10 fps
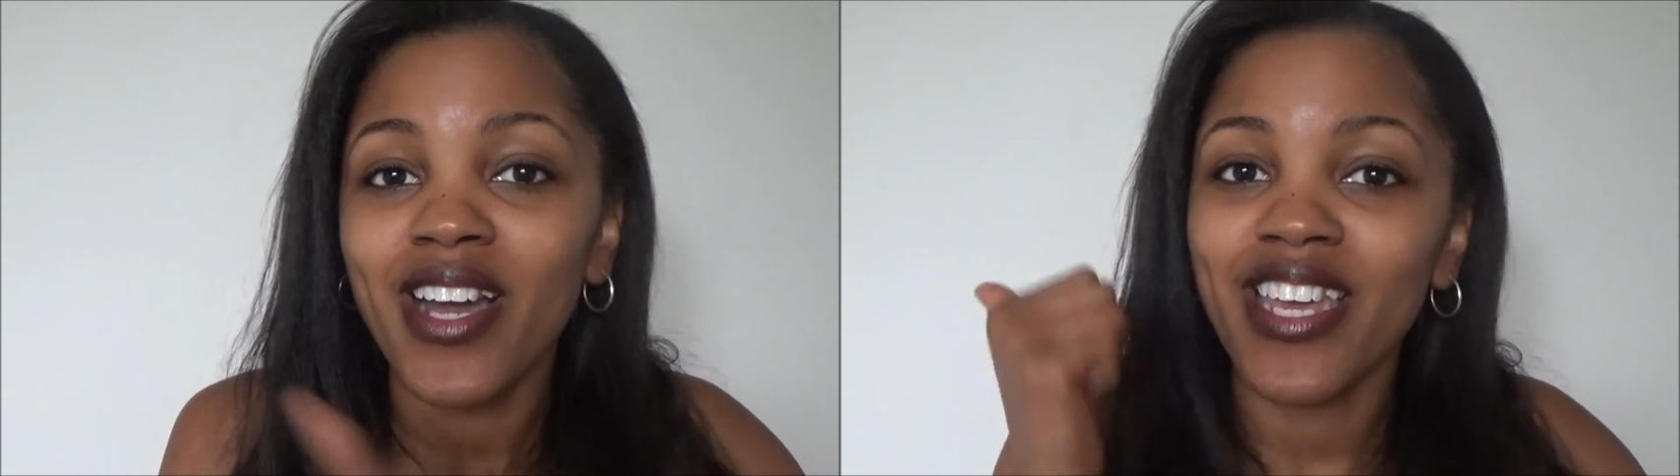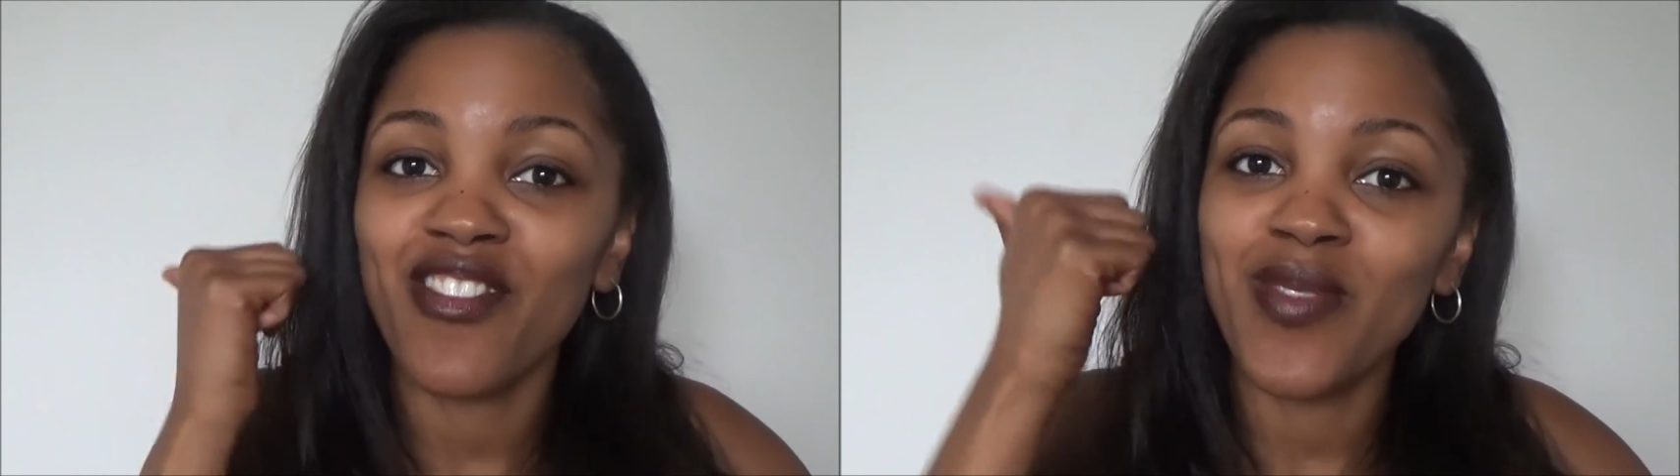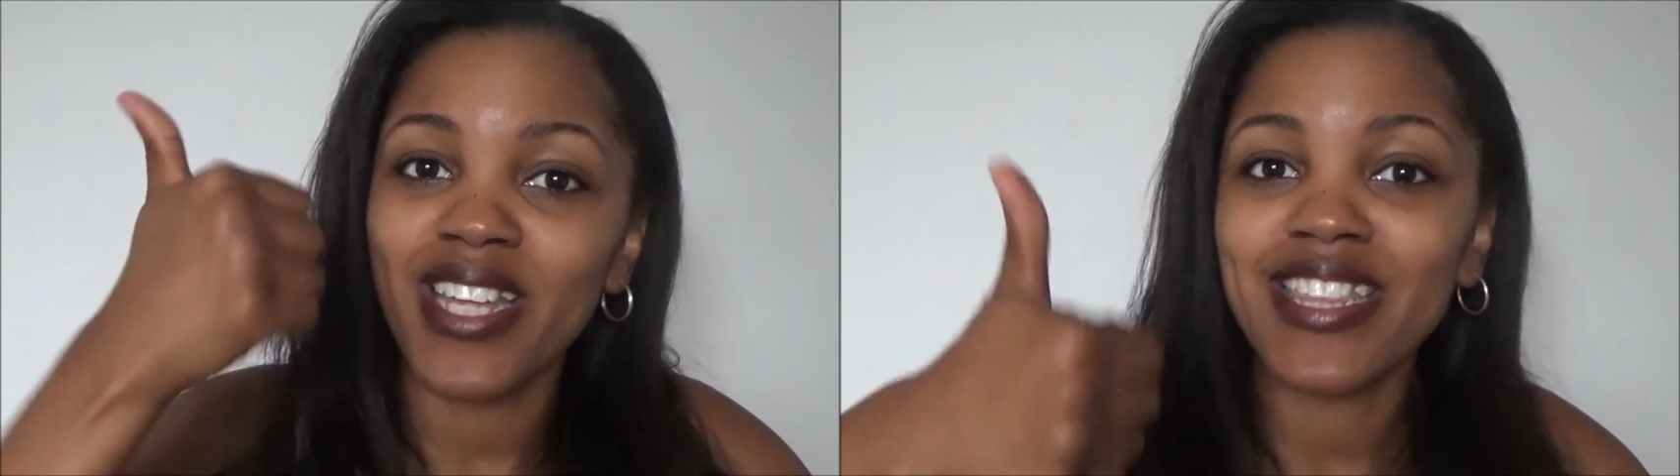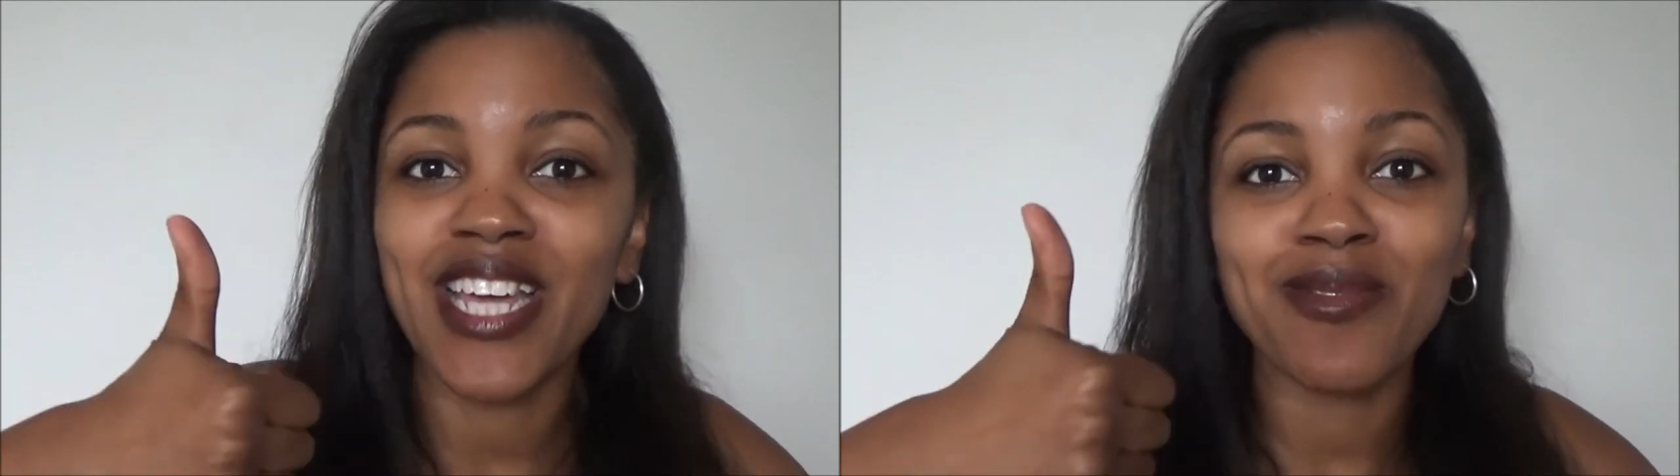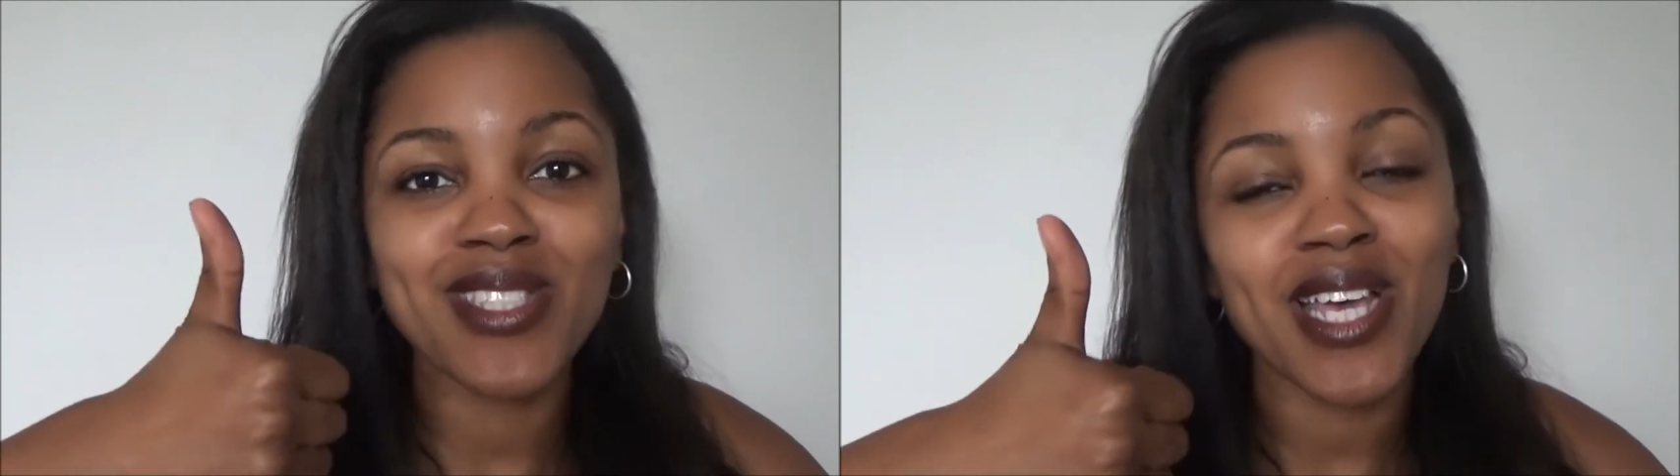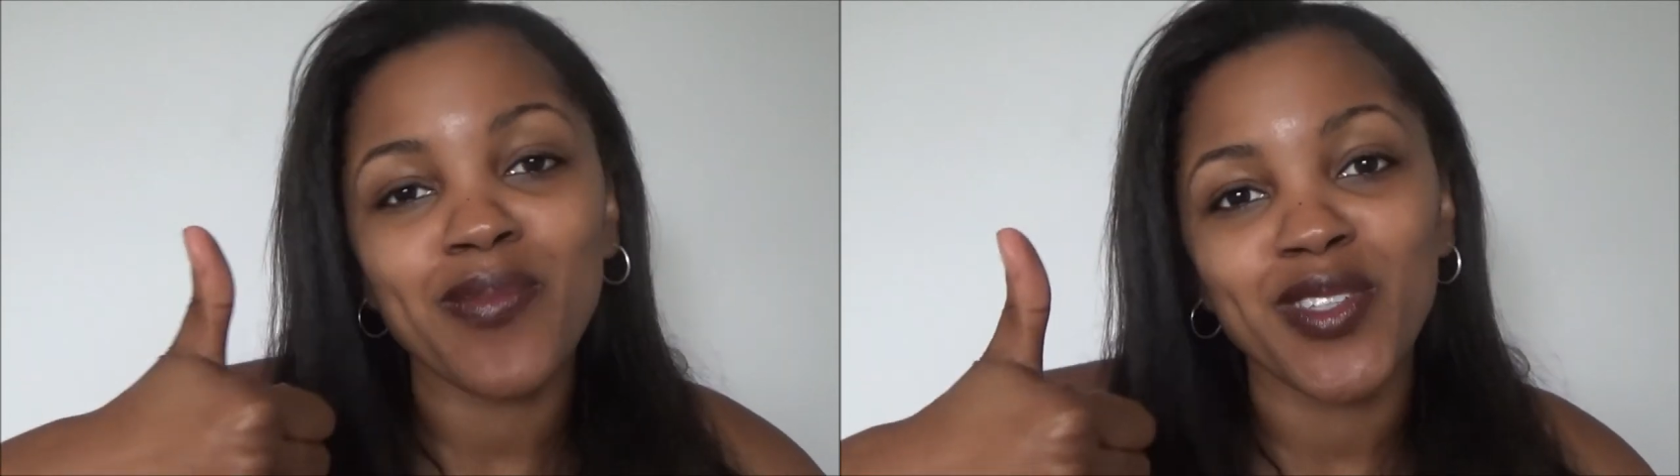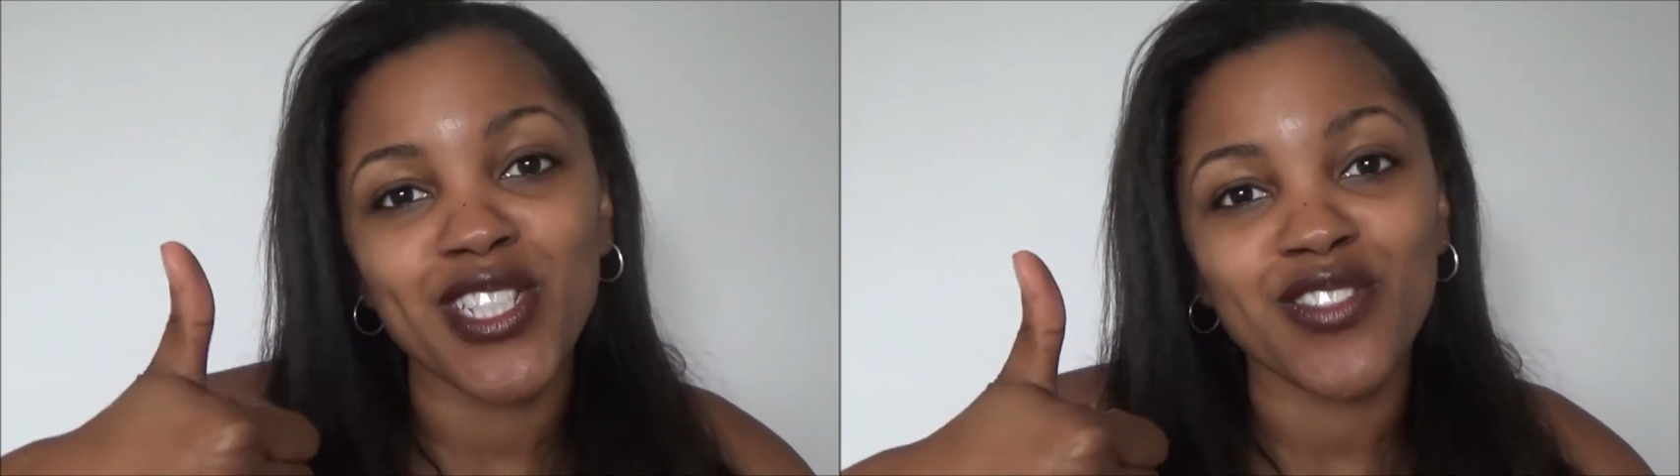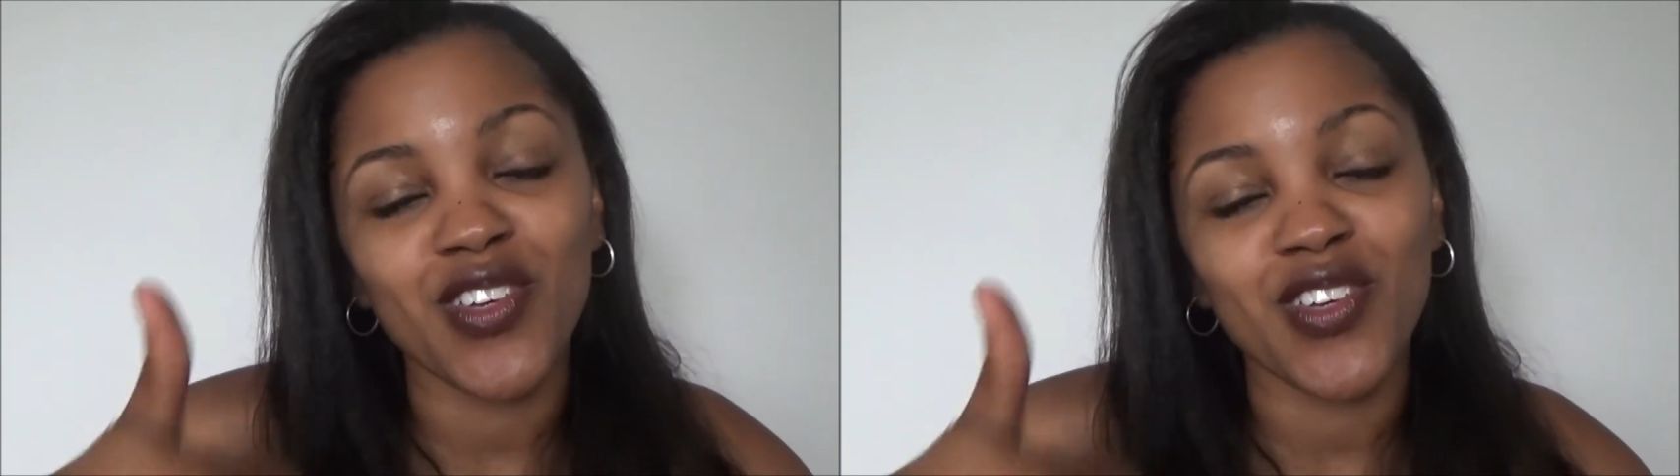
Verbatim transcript: Give me a thumbs up on this